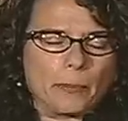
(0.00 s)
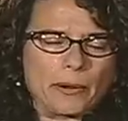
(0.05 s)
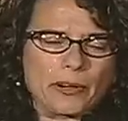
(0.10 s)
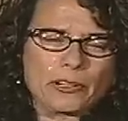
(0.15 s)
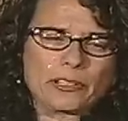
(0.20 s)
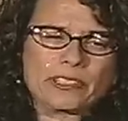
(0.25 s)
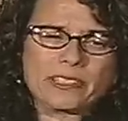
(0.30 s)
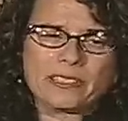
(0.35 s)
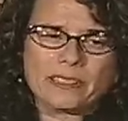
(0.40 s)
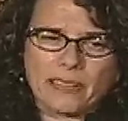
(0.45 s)

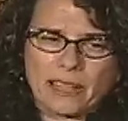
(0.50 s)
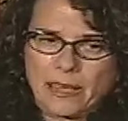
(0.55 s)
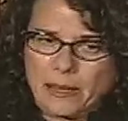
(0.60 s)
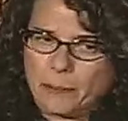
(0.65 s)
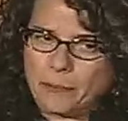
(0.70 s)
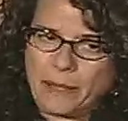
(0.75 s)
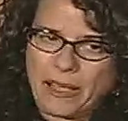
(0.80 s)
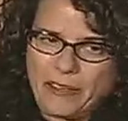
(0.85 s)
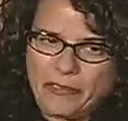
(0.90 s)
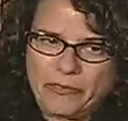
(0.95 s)
person like
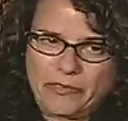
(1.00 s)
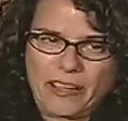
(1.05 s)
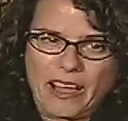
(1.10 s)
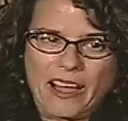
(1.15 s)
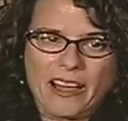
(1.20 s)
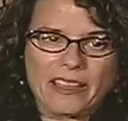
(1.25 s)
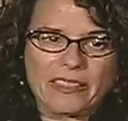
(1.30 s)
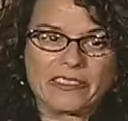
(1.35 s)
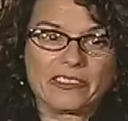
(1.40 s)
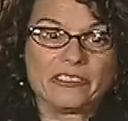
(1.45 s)
my
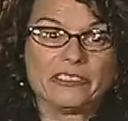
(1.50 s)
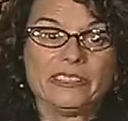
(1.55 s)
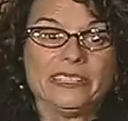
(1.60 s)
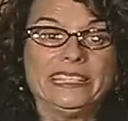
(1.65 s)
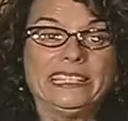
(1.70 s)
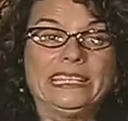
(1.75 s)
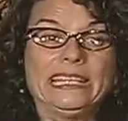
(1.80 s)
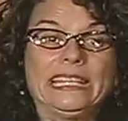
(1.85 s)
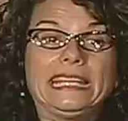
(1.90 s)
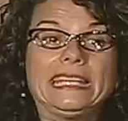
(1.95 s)
father
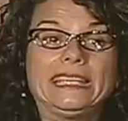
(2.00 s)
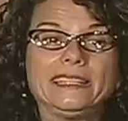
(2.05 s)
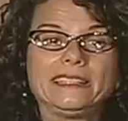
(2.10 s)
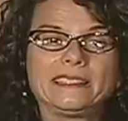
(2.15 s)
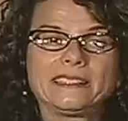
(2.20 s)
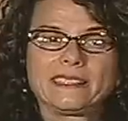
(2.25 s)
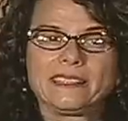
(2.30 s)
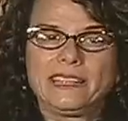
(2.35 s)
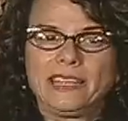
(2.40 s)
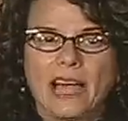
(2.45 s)

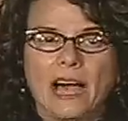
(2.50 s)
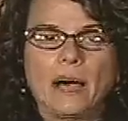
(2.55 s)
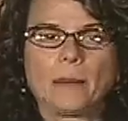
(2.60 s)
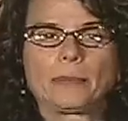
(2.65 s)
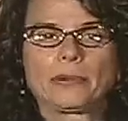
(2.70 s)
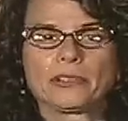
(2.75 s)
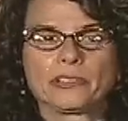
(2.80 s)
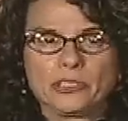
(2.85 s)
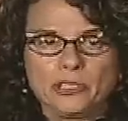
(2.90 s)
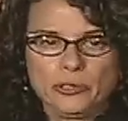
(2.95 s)
needs the
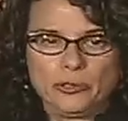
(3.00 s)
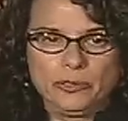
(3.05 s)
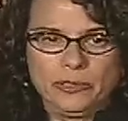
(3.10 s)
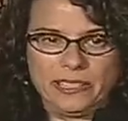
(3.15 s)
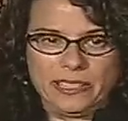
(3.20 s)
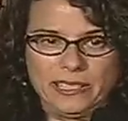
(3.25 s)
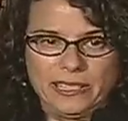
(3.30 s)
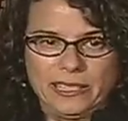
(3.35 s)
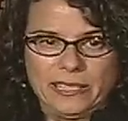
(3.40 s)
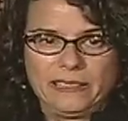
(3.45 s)

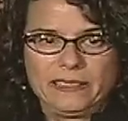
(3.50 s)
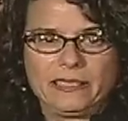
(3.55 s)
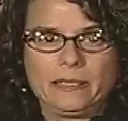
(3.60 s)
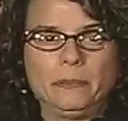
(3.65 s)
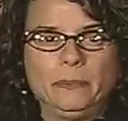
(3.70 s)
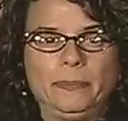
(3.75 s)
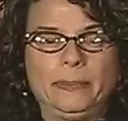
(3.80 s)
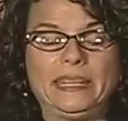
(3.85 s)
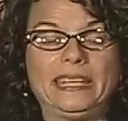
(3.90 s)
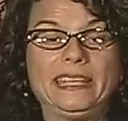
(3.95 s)
opportunity to
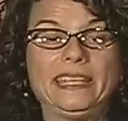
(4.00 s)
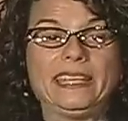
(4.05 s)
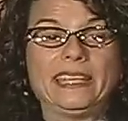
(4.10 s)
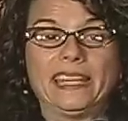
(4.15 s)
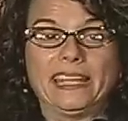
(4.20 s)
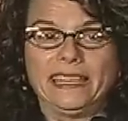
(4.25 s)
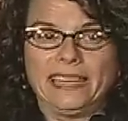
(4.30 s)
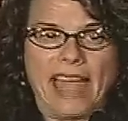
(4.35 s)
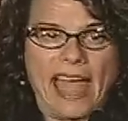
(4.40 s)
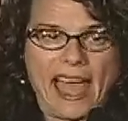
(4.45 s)
be
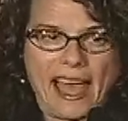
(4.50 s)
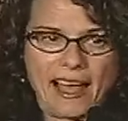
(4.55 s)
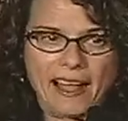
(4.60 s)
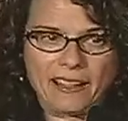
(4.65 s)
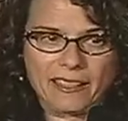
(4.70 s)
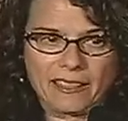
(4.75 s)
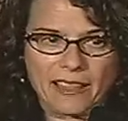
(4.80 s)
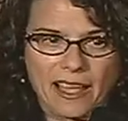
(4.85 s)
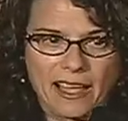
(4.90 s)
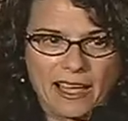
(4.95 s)
an
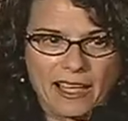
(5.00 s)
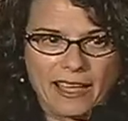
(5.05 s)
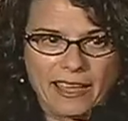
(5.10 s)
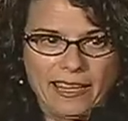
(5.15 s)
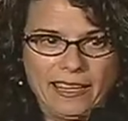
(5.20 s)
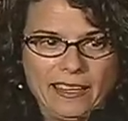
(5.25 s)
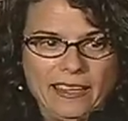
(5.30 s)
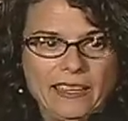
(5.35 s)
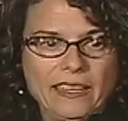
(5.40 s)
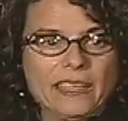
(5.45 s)
ally
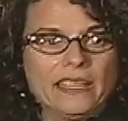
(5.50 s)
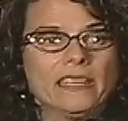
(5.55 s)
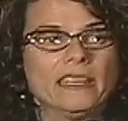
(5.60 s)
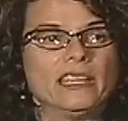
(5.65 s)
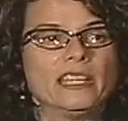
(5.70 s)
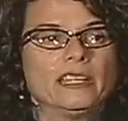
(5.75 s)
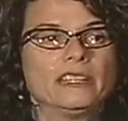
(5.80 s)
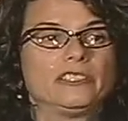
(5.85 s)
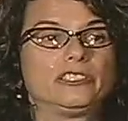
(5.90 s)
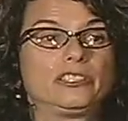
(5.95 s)

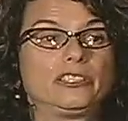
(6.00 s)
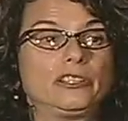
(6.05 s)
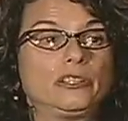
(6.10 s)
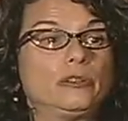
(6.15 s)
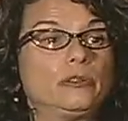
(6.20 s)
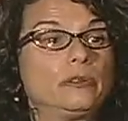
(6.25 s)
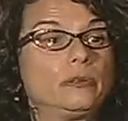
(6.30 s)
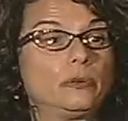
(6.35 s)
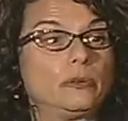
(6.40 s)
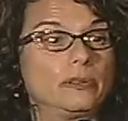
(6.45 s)

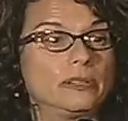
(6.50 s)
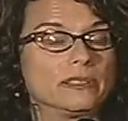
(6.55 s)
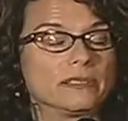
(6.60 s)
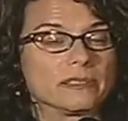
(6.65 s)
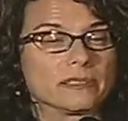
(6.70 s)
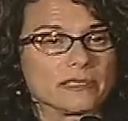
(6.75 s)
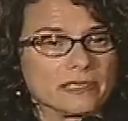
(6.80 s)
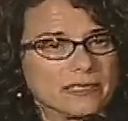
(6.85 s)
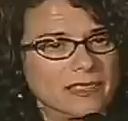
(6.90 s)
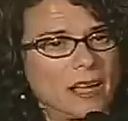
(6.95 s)
to
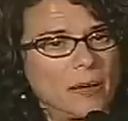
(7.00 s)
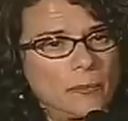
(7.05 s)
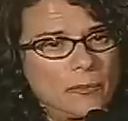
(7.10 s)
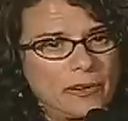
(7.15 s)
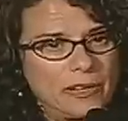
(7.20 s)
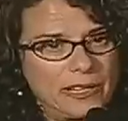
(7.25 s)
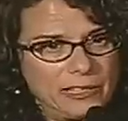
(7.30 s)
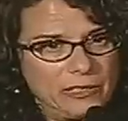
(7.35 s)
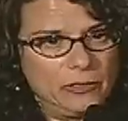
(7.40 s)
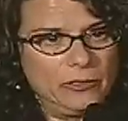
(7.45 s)

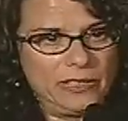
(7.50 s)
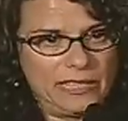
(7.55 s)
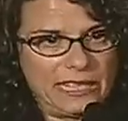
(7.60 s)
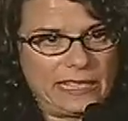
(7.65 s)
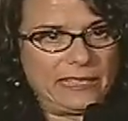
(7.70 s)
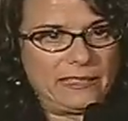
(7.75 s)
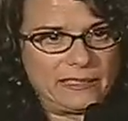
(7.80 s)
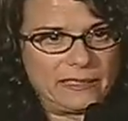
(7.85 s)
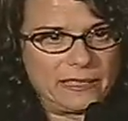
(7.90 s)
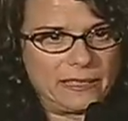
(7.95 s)
someone who
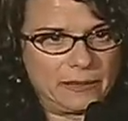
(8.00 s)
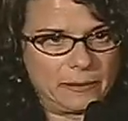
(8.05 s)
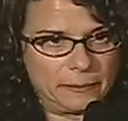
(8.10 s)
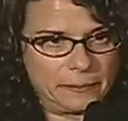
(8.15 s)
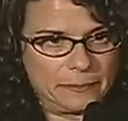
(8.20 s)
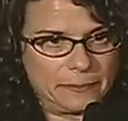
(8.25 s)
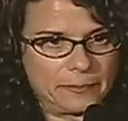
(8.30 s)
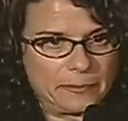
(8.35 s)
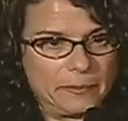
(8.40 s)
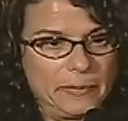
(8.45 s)
needs him
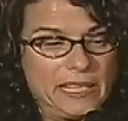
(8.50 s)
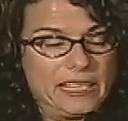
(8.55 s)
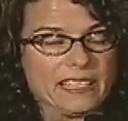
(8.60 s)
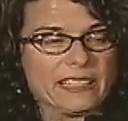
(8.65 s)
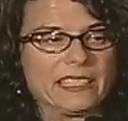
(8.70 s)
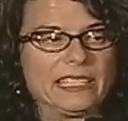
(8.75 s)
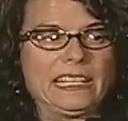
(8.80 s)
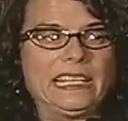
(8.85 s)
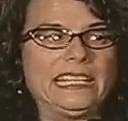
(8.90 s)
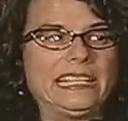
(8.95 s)

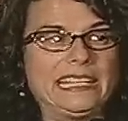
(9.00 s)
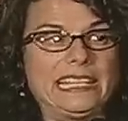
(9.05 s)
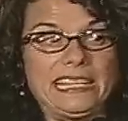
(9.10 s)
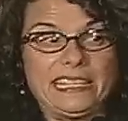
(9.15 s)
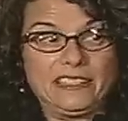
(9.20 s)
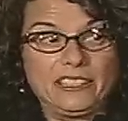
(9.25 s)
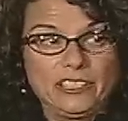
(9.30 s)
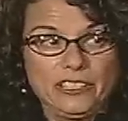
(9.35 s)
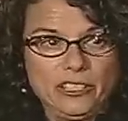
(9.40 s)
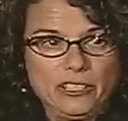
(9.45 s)
because he
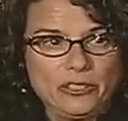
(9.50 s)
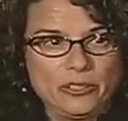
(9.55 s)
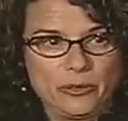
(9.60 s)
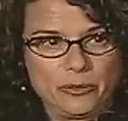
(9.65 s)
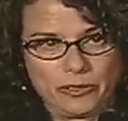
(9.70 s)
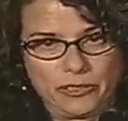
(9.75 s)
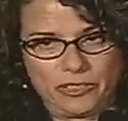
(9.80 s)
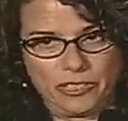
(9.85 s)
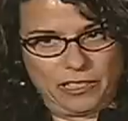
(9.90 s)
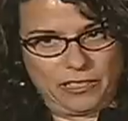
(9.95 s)
needs you
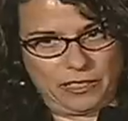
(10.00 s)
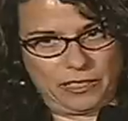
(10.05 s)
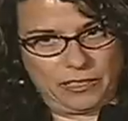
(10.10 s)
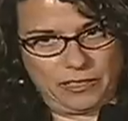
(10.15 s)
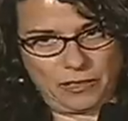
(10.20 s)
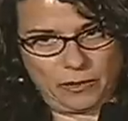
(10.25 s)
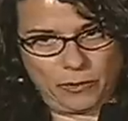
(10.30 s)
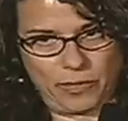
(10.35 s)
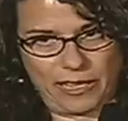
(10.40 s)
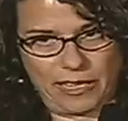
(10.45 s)
just
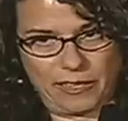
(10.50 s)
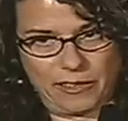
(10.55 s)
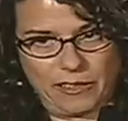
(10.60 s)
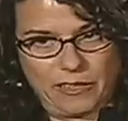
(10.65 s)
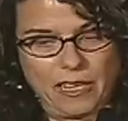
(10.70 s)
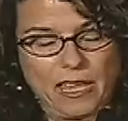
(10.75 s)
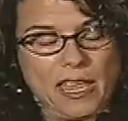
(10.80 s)
as well.